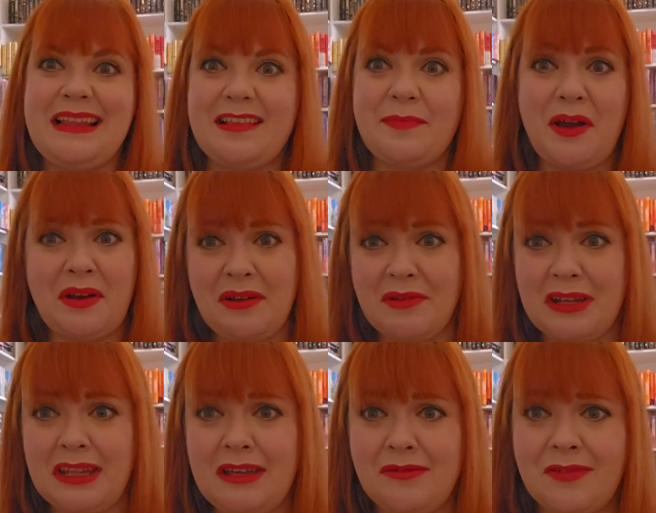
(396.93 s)
that's about it
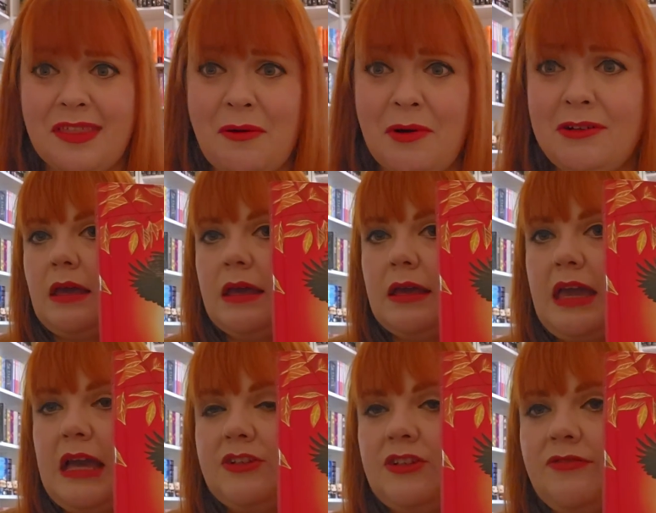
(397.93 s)
really for that one.
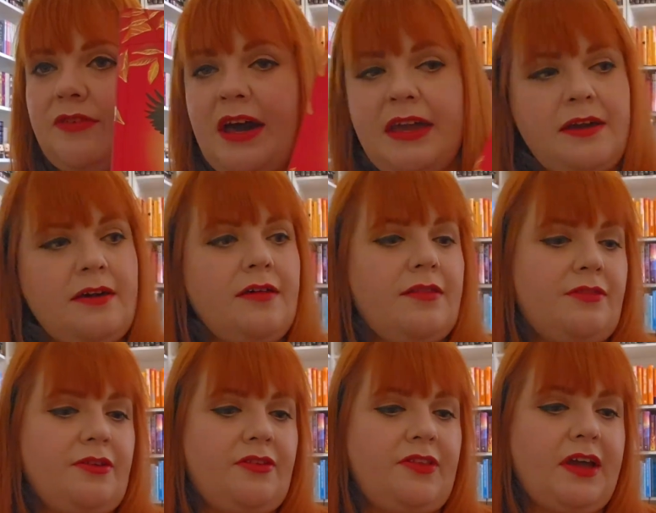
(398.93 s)
Catching Fire,
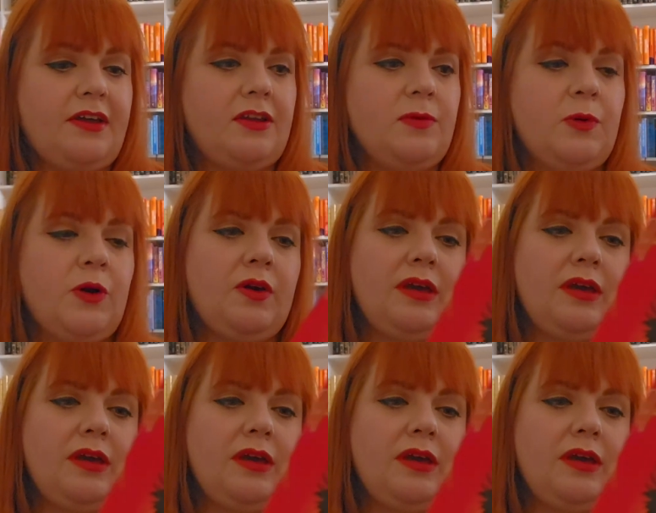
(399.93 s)
the second book